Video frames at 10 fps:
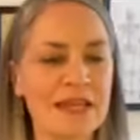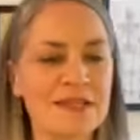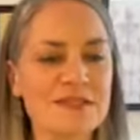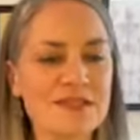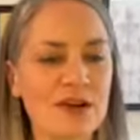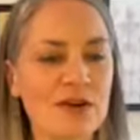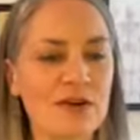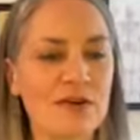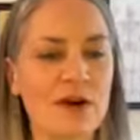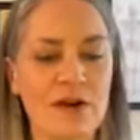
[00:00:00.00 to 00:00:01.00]

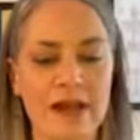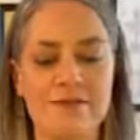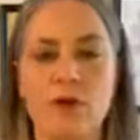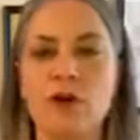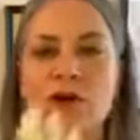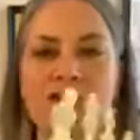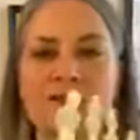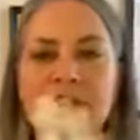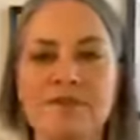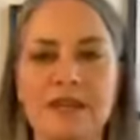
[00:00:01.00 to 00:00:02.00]
So, okay, four corners
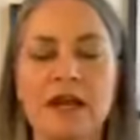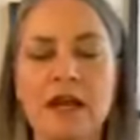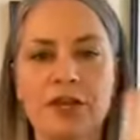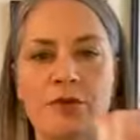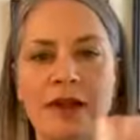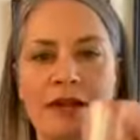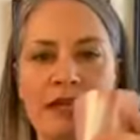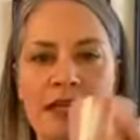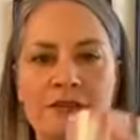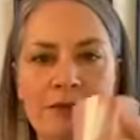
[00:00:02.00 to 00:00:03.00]
of the feet. You want
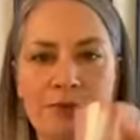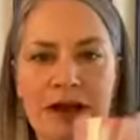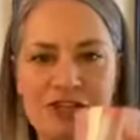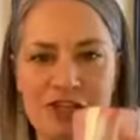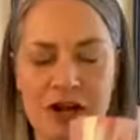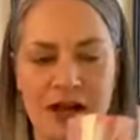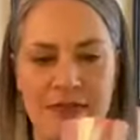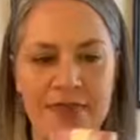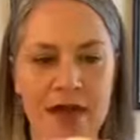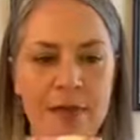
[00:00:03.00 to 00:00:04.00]
even pressure
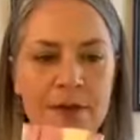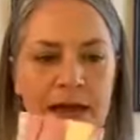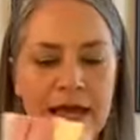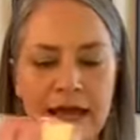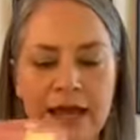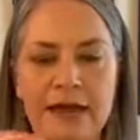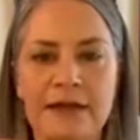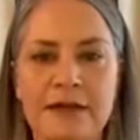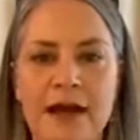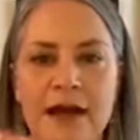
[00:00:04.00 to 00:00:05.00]
on them.
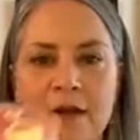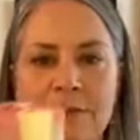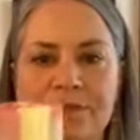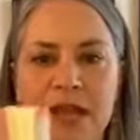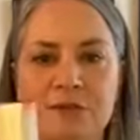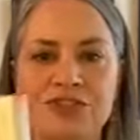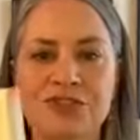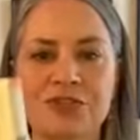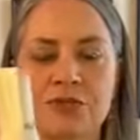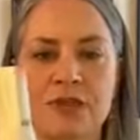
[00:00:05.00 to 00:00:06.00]
And I was
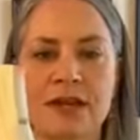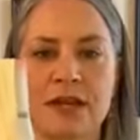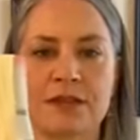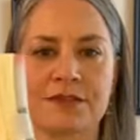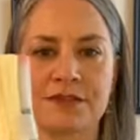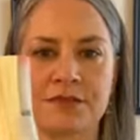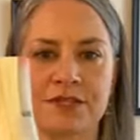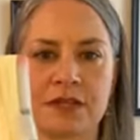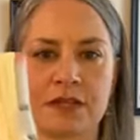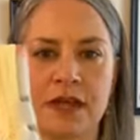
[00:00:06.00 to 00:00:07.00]
just reading this
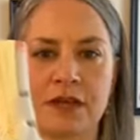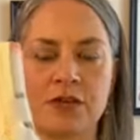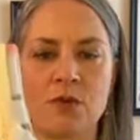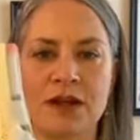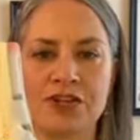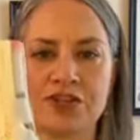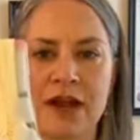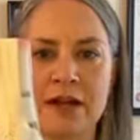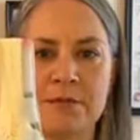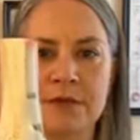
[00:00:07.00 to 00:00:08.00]
recently, and you want to
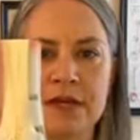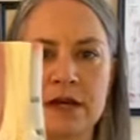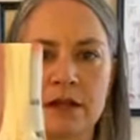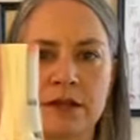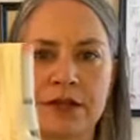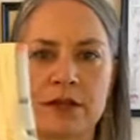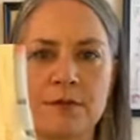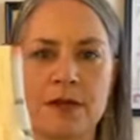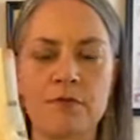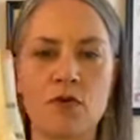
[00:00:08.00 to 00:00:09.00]
try to be a little
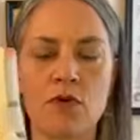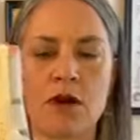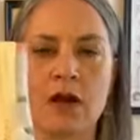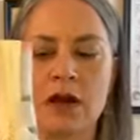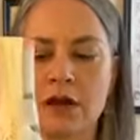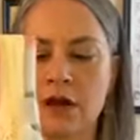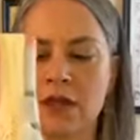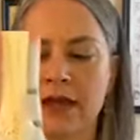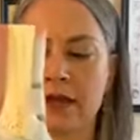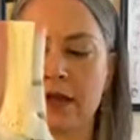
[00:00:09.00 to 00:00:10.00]
bit more like